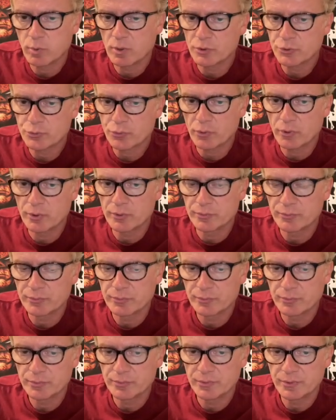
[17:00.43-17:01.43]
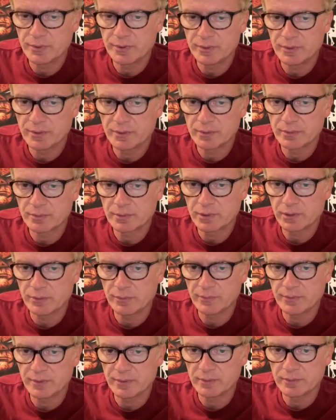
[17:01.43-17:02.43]
well drawn. The
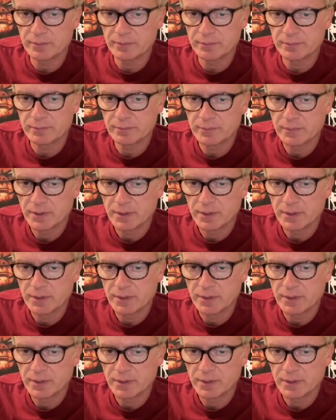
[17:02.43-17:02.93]
clothing,